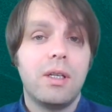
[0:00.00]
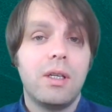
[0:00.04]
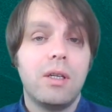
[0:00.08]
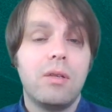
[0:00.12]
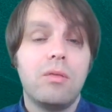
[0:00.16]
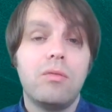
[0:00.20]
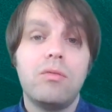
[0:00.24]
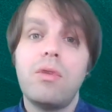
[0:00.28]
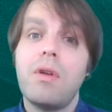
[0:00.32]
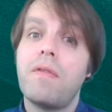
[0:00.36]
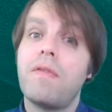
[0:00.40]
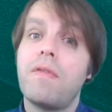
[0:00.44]

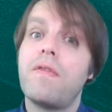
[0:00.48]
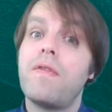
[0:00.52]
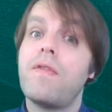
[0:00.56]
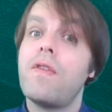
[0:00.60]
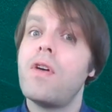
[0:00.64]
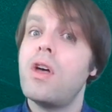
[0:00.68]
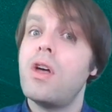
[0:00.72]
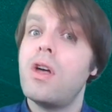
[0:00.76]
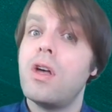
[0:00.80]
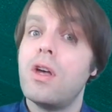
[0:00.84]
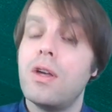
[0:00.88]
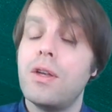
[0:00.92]

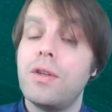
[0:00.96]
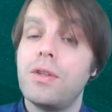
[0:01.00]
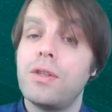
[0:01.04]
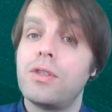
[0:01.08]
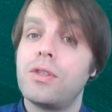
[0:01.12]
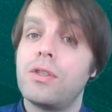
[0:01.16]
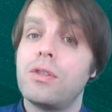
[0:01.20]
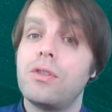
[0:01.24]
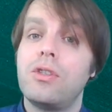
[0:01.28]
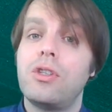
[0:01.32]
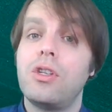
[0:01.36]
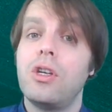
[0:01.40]

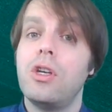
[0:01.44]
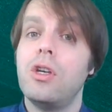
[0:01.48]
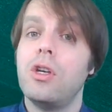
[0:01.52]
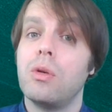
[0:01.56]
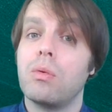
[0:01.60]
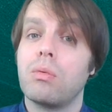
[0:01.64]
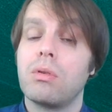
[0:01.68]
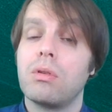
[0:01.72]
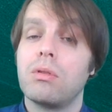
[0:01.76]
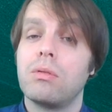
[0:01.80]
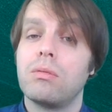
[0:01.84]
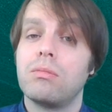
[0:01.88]
refers
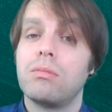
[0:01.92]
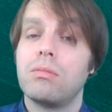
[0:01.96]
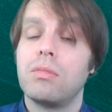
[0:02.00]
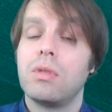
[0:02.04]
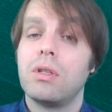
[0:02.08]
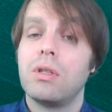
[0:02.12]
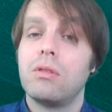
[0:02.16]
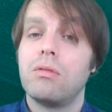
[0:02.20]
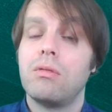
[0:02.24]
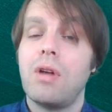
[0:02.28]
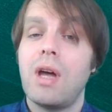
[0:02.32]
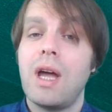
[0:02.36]
to,
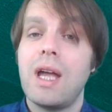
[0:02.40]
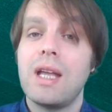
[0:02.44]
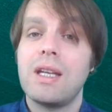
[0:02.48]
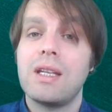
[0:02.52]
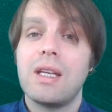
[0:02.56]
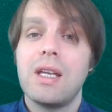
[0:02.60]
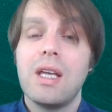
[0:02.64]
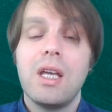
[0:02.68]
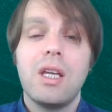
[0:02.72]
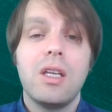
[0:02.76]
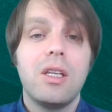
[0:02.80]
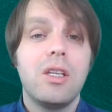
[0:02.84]
right?
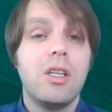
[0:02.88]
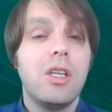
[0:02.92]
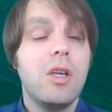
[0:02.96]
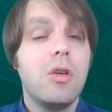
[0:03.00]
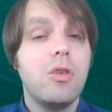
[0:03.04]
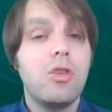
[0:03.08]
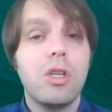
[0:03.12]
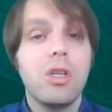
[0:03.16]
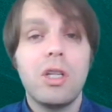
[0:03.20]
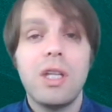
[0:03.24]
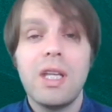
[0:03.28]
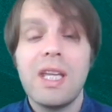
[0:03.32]

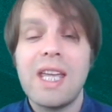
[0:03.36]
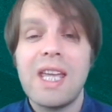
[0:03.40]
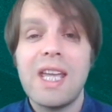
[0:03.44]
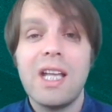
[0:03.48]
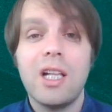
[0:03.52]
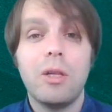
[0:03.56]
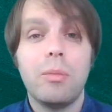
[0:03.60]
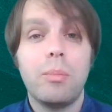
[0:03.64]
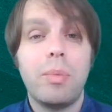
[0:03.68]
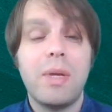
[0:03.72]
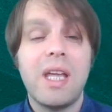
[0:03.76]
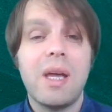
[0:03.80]
Usually
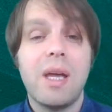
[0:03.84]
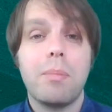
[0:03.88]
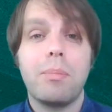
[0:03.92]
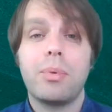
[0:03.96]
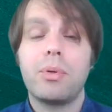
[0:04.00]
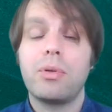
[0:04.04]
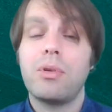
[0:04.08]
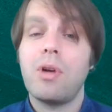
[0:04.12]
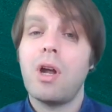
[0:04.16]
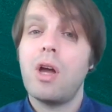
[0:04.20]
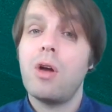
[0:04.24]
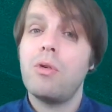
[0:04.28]
it'll be a
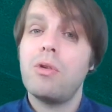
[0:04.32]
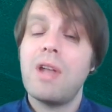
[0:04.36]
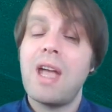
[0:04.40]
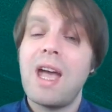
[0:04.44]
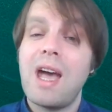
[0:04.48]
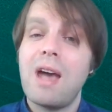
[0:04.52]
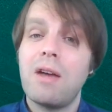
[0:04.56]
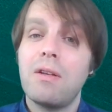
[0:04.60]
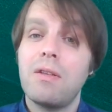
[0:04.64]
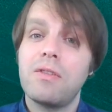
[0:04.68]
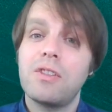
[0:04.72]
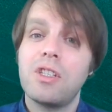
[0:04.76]

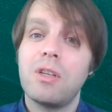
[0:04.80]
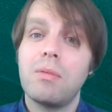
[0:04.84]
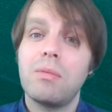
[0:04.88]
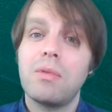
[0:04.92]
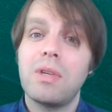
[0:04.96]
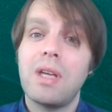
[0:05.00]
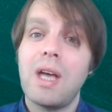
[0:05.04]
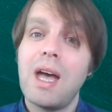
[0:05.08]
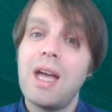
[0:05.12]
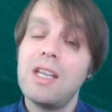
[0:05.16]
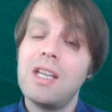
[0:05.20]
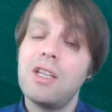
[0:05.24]
pronoun of some
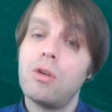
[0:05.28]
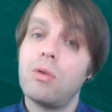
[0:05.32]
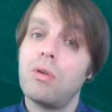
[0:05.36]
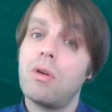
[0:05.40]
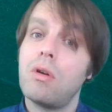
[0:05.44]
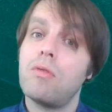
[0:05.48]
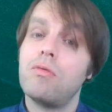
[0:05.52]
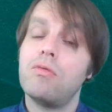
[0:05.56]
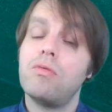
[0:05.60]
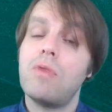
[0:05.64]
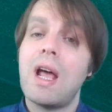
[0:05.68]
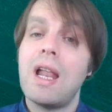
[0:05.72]
kind or
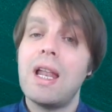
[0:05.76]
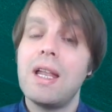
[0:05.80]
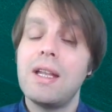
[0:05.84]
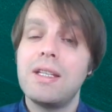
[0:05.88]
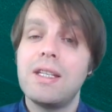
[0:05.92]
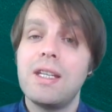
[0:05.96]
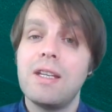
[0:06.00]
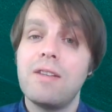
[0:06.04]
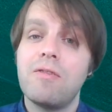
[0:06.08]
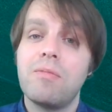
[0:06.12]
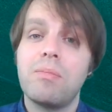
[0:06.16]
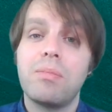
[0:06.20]
a
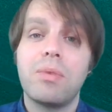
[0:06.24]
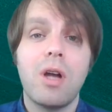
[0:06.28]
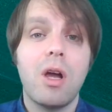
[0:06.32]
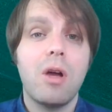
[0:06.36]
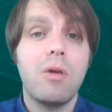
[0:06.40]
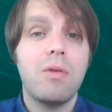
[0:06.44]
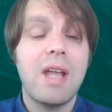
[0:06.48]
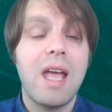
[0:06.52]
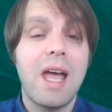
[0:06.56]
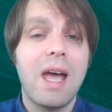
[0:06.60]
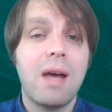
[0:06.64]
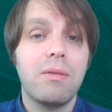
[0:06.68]
relative
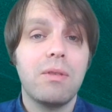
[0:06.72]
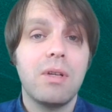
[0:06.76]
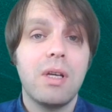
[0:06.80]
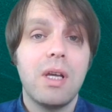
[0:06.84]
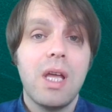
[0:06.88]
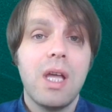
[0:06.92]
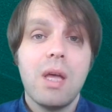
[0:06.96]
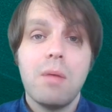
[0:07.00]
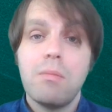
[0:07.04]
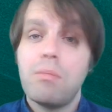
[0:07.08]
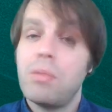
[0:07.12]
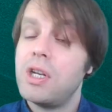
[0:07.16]
pronoun,
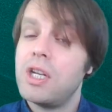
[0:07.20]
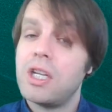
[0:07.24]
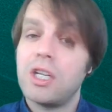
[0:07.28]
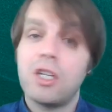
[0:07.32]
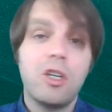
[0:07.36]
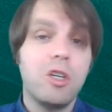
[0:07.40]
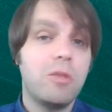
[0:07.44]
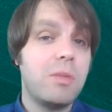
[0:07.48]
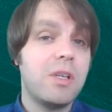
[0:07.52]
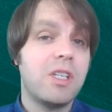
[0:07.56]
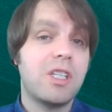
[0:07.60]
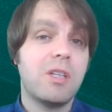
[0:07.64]
but it
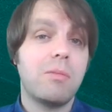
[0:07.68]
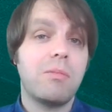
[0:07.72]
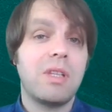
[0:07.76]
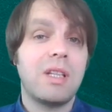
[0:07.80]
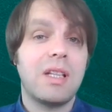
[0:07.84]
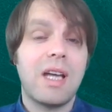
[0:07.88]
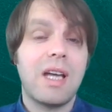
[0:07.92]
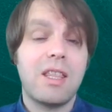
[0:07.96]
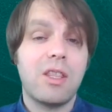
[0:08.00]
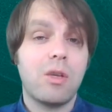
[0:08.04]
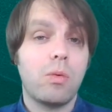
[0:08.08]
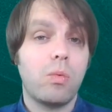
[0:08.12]
could be something
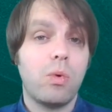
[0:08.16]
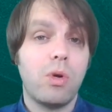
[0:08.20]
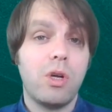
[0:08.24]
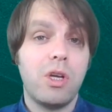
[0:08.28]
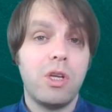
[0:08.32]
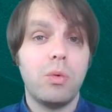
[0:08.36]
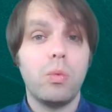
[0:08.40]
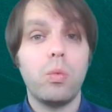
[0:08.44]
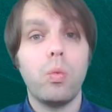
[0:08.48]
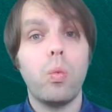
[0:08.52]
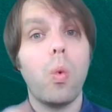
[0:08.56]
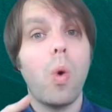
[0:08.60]
like the
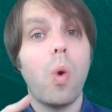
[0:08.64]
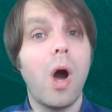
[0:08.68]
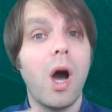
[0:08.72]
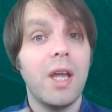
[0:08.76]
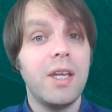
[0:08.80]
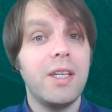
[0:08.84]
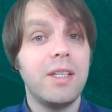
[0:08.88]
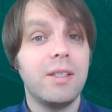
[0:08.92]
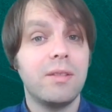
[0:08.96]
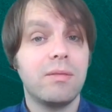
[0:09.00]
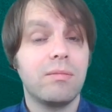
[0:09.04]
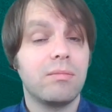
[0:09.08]
word
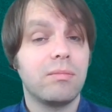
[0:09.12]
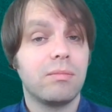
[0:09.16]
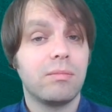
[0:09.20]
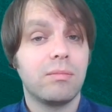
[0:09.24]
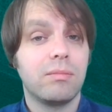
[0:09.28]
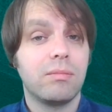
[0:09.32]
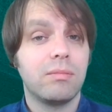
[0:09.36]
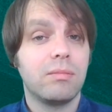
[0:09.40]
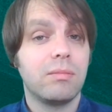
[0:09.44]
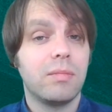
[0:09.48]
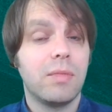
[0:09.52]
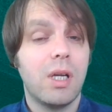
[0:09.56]
one,
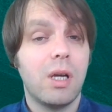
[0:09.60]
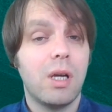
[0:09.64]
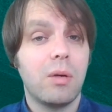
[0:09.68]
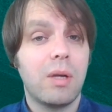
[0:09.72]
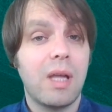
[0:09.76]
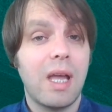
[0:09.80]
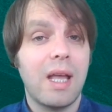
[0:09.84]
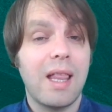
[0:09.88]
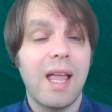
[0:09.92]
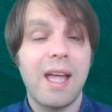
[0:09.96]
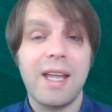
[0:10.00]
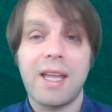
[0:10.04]

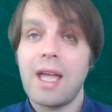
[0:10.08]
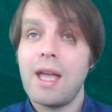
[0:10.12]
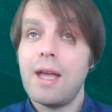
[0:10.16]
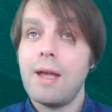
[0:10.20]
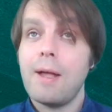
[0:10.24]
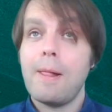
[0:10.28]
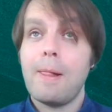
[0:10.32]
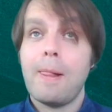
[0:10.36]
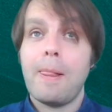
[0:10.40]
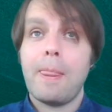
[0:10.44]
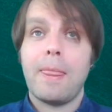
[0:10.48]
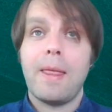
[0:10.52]
okay? Like,
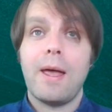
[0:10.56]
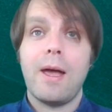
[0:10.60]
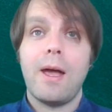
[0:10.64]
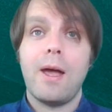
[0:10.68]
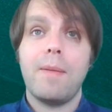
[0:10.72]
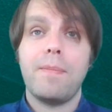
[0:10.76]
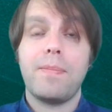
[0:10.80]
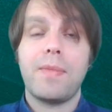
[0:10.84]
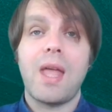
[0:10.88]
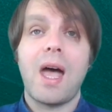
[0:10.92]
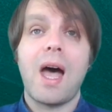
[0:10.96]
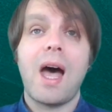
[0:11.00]

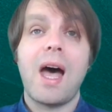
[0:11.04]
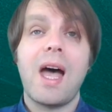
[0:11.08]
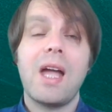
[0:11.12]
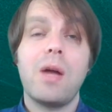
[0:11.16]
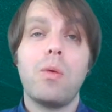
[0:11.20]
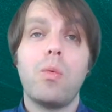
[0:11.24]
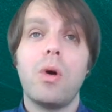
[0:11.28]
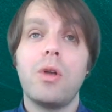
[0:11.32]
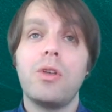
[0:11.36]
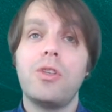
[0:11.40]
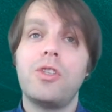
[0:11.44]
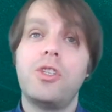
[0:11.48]
I
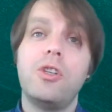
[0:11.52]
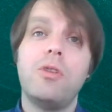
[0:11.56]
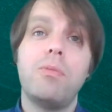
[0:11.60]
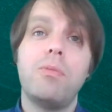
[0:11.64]
want to